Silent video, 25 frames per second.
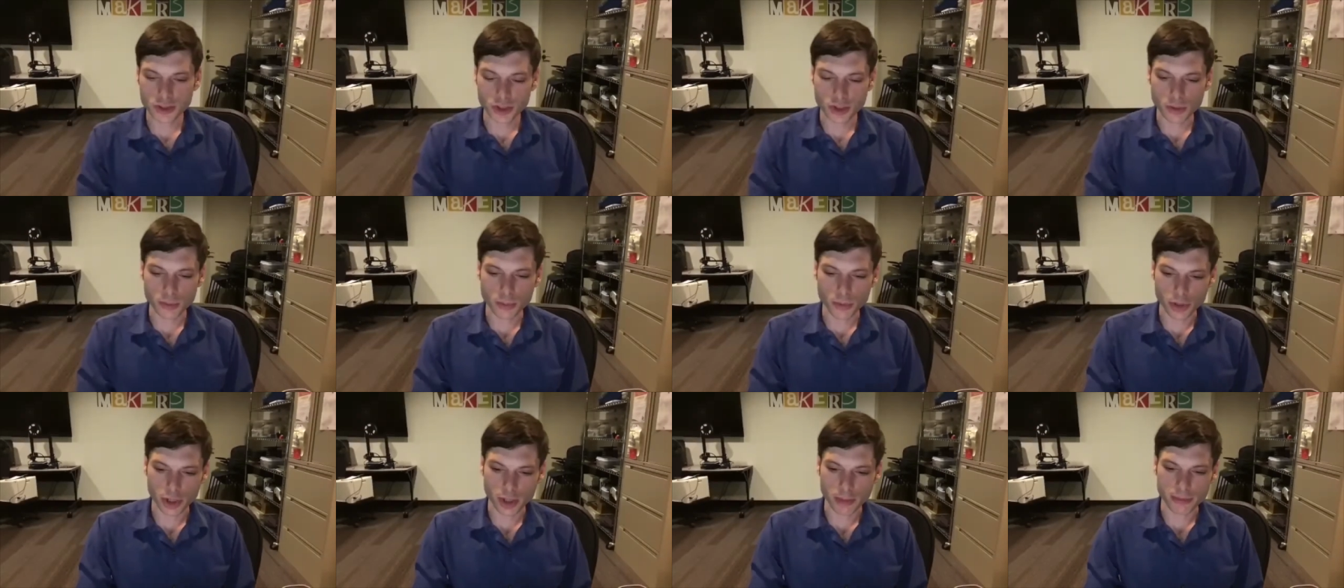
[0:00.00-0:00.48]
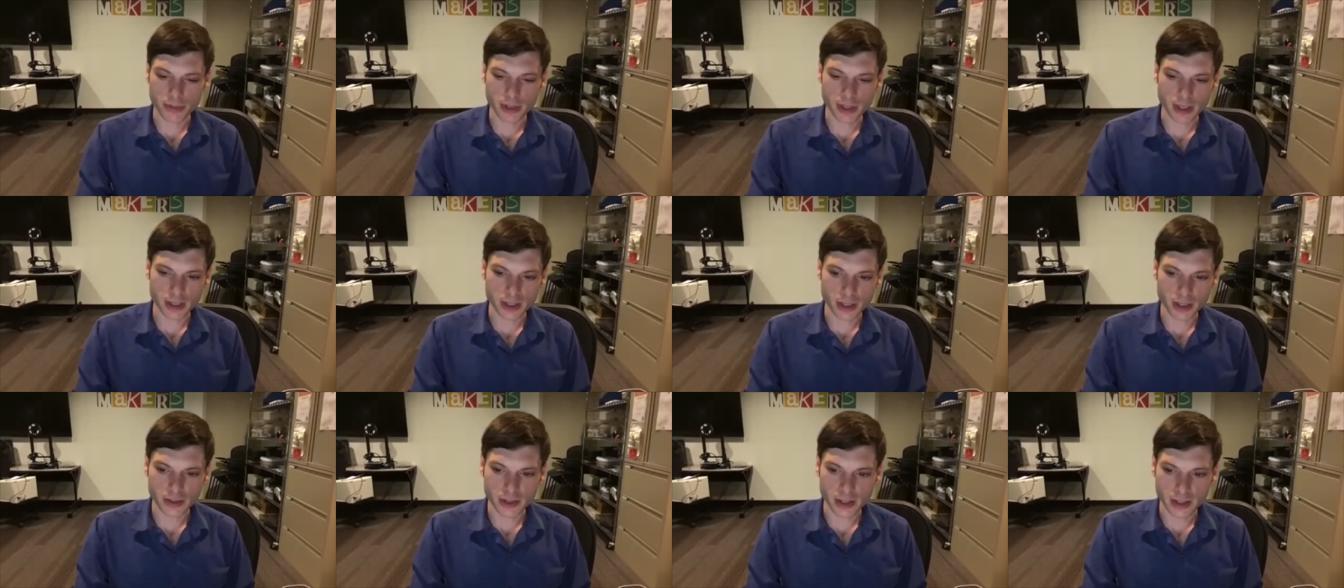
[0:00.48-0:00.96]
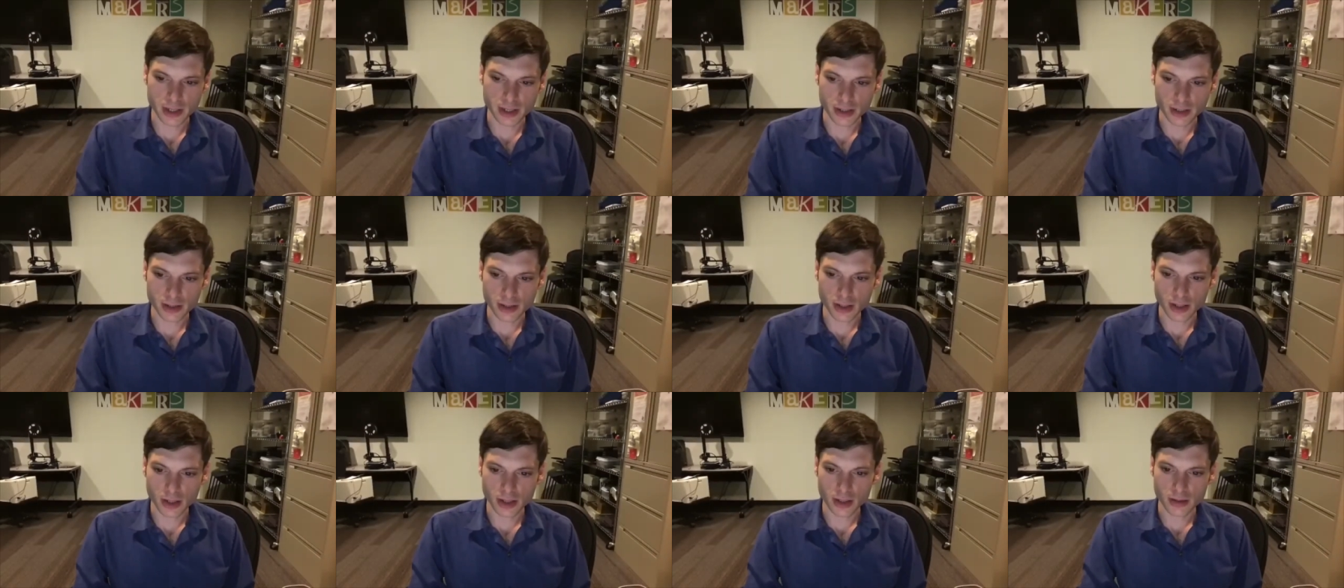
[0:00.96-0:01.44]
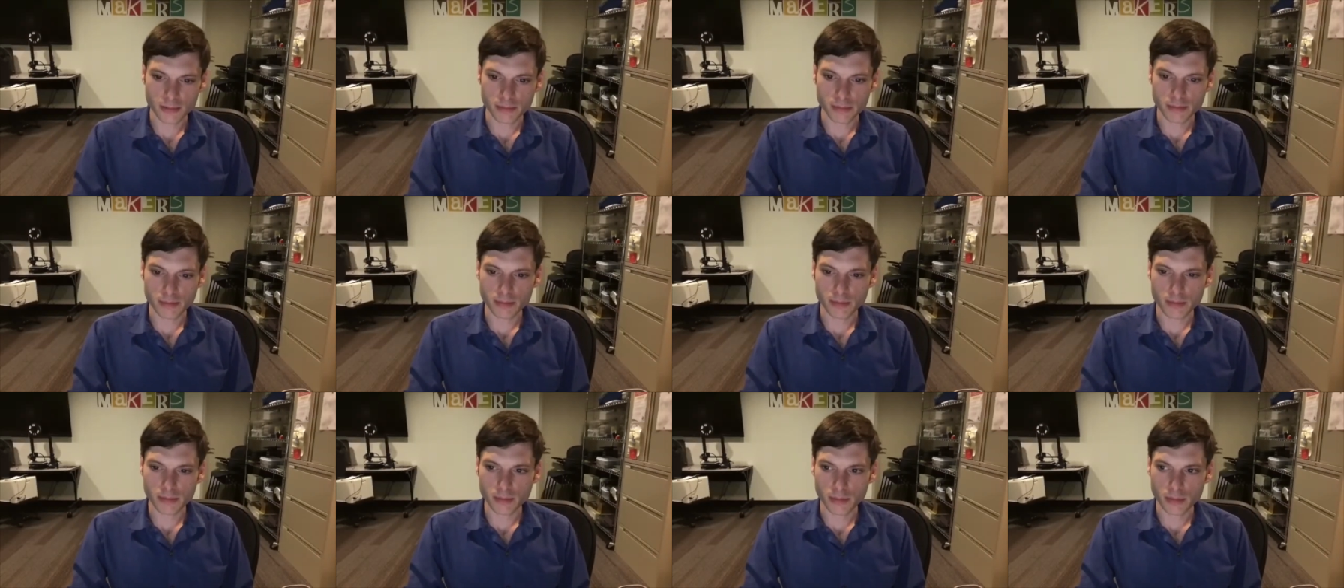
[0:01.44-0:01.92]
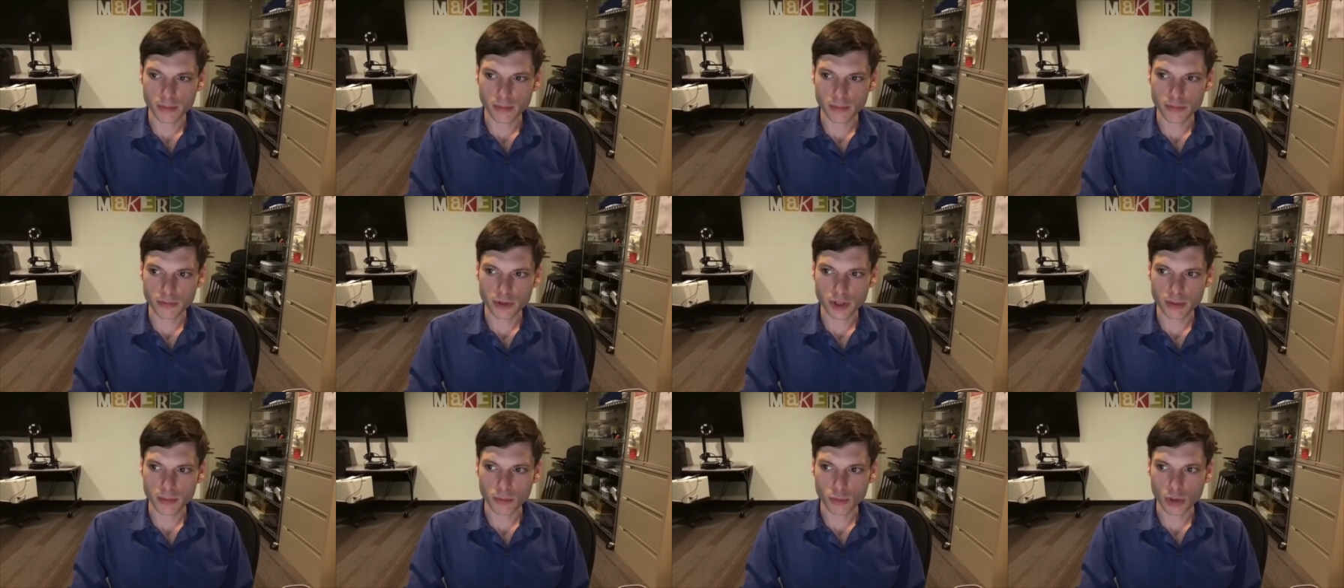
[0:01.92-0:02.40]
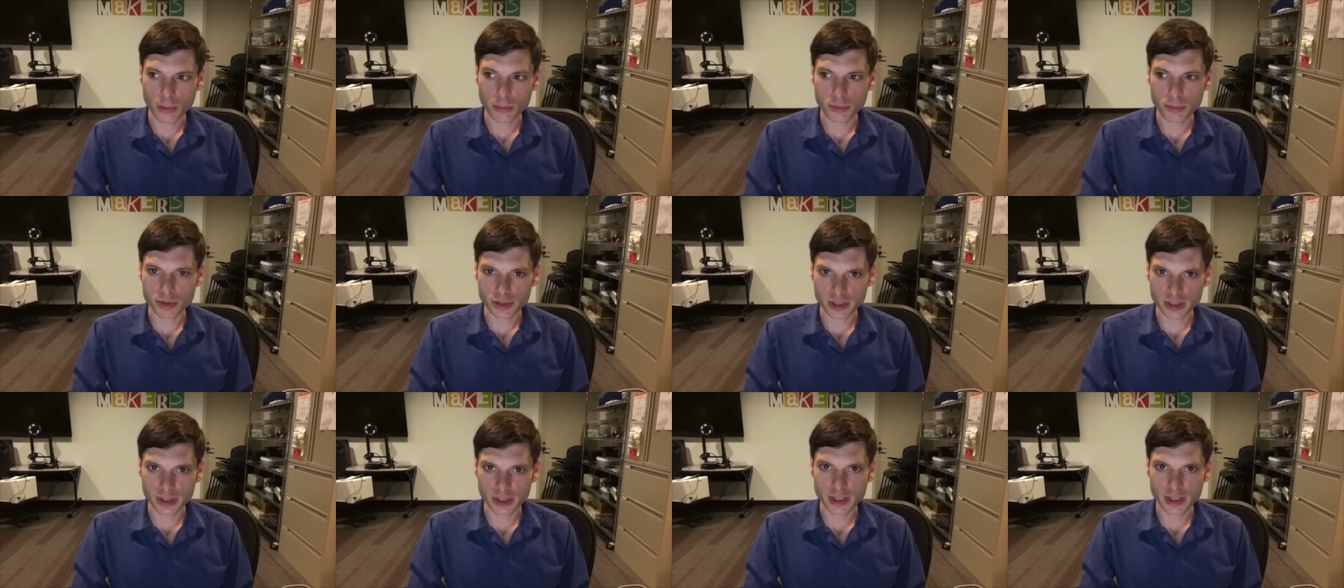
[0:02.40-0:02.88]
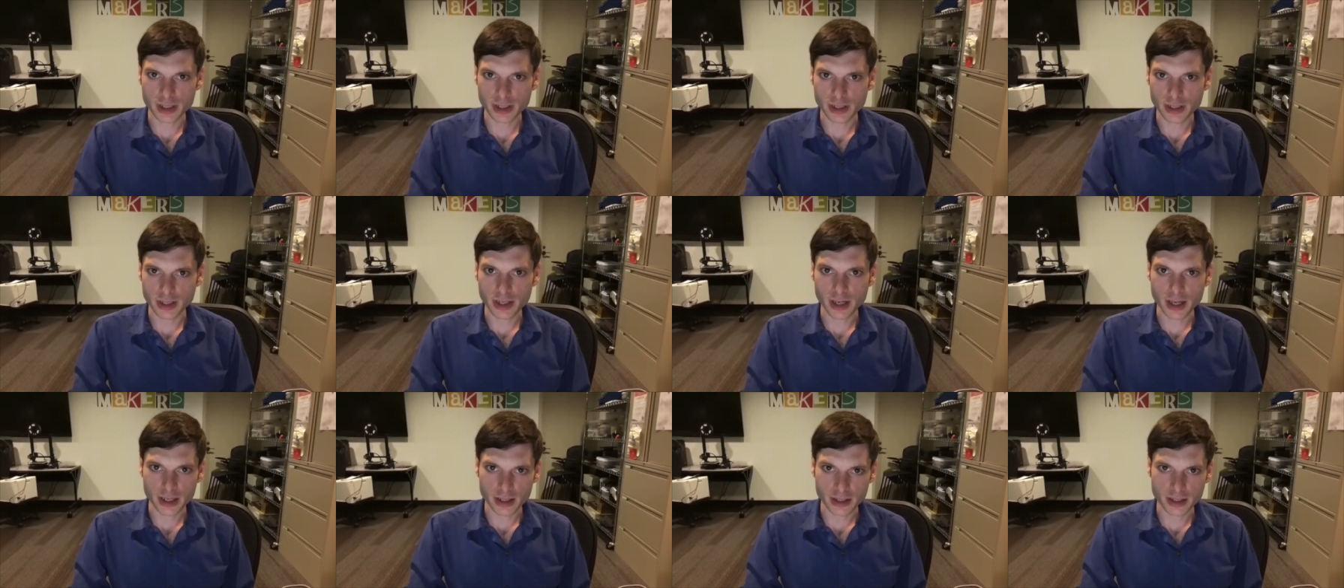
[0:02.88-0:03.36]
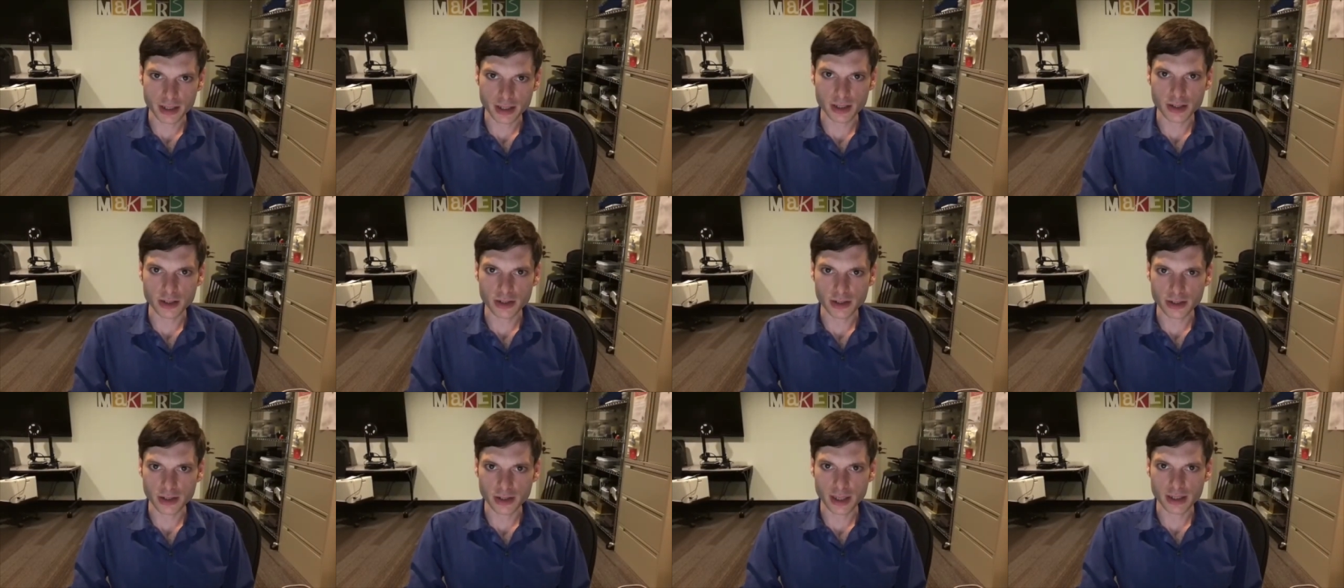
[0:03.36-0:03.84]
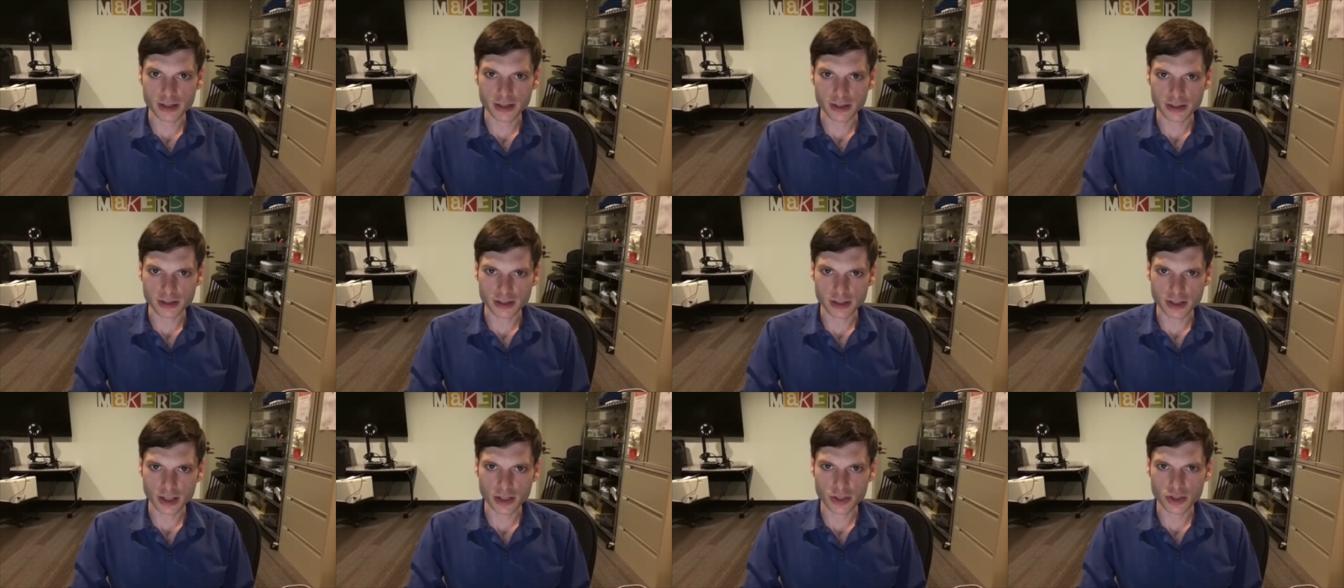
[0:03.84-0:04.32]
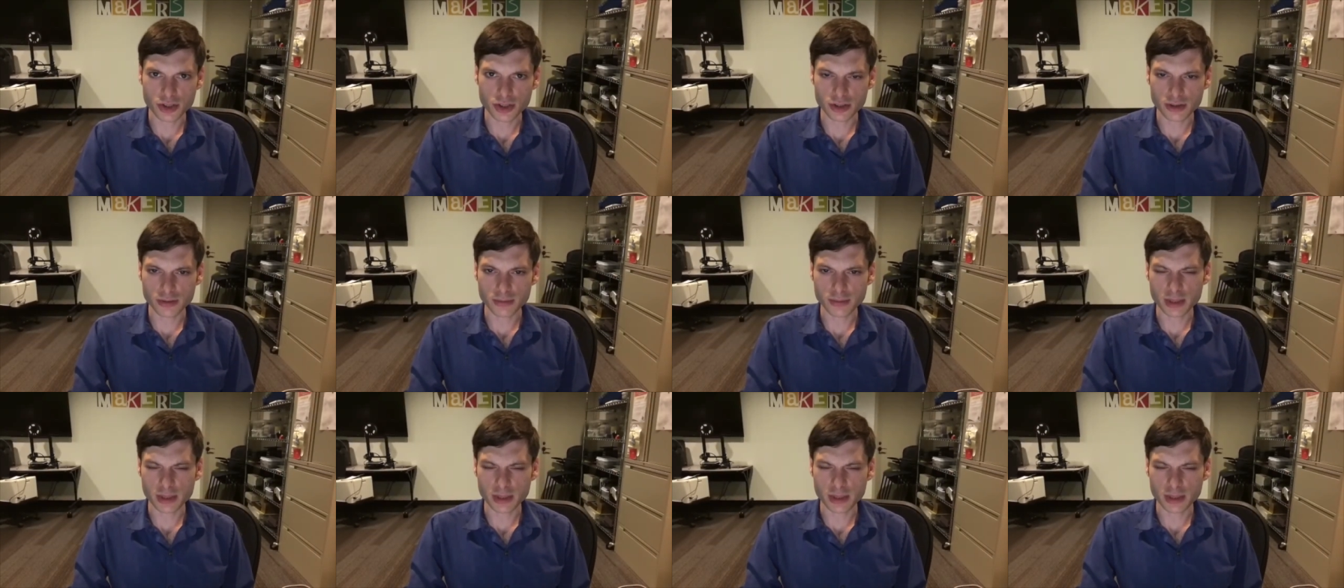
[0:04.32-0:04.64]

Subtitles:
you bring up the idea that them representing an ideal in that discussion,